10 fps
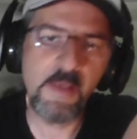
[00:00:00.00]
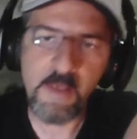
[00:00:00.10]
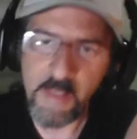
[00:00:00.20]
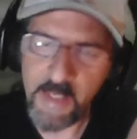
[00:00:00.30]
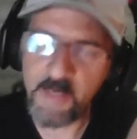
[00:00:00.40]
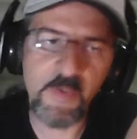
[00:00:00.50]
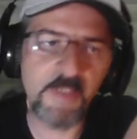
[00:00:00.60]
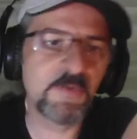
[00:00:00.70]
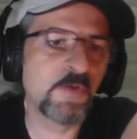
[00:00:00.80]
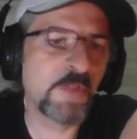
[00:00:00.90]
Anyway,
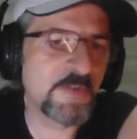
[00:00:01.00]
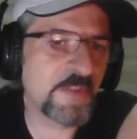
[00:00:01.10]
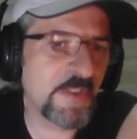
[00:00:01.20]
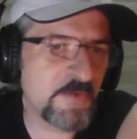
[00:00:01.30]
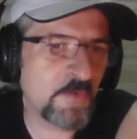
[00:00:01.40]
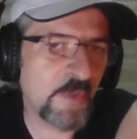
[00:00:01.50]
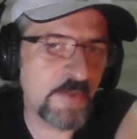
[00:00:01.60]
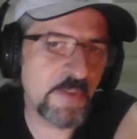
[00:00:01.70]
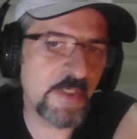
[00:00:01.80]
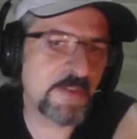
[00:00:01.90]
so let's get to our
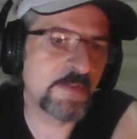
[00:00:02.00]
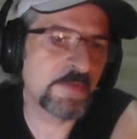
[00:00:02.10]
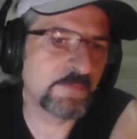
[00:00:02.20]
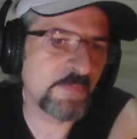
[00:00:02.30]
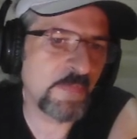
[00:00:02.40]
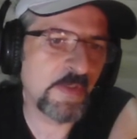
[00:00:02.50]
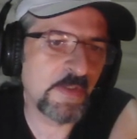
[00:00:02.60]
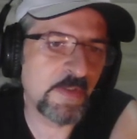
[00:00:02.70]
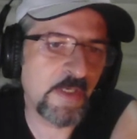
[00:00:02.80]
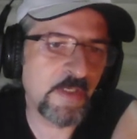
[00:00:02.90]
deck.
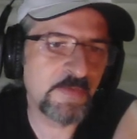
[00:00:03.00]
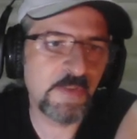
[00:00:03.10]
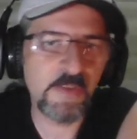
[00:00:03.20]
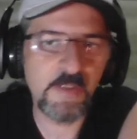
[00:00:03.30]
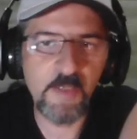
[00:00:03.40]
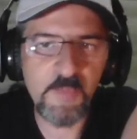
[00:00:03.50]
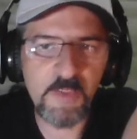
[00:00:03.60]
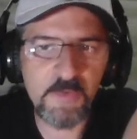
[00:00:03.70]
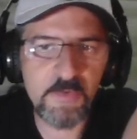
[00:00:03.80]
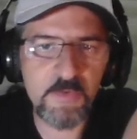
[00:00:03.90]
And I'm
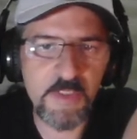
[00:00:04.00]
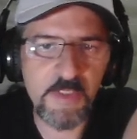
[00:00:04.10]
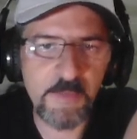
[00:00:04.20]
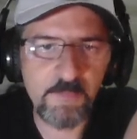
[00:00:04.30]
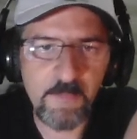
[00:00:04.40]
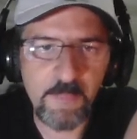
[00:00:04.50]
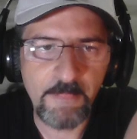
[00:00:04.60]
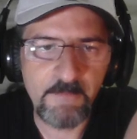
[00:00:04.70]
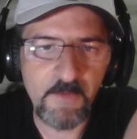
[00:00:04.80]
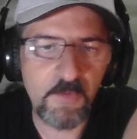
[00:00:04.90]
not using
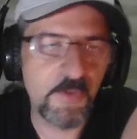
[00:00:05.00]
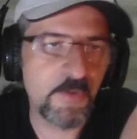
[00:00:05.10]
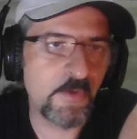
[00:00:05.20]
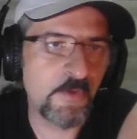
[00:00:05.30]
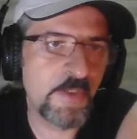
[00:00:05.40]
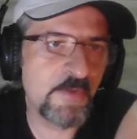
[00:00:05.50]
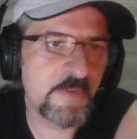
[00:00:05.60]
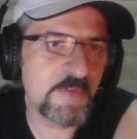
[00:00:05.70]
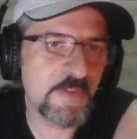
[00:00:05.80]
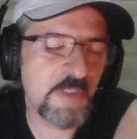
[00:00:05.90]
Gurnikara in this
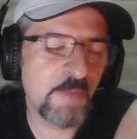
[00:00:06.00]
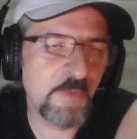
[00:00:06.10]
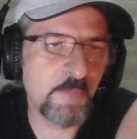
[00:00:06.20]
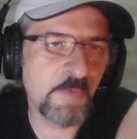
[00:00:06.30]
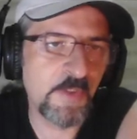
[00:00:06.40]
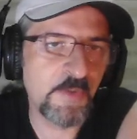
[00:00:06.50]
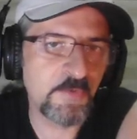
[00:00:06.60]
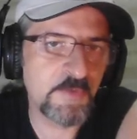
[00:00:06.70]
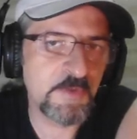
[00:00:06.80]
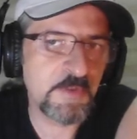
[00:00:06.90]
deck. Some people are
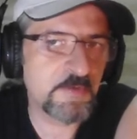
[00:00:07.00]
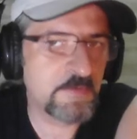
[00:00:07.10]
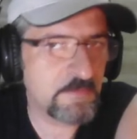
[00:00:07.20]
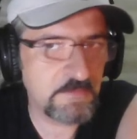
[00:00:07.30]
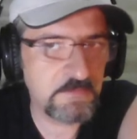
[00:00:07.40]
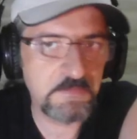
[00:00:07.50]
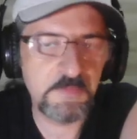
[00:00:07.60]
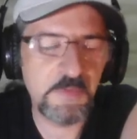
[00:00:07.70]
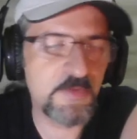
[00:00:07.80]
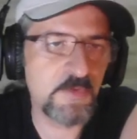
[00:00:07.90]
using it.
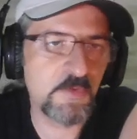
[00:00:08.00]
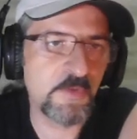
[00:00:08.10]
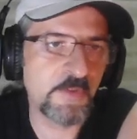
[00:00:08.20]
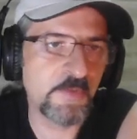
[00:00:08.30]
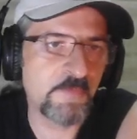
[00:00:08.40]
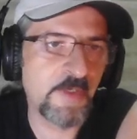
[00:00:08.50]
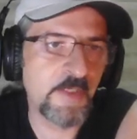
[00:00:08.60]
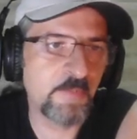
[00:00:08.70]
That's totally fine.